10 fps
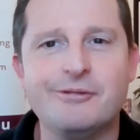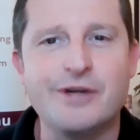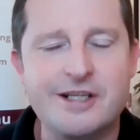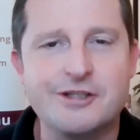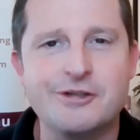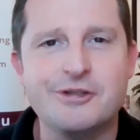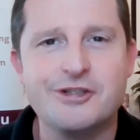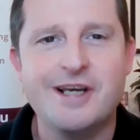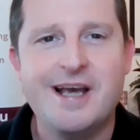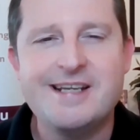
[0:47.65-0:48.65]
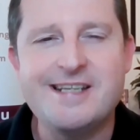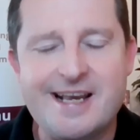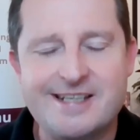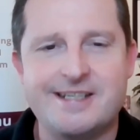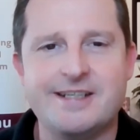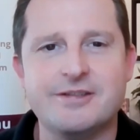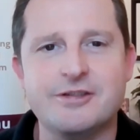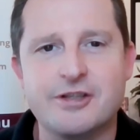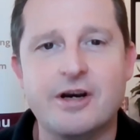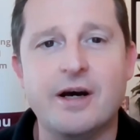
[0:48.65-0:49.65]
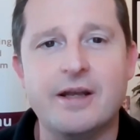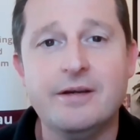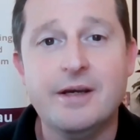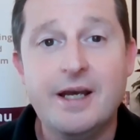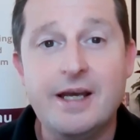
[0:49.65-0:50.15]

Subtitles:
research, testing, and design,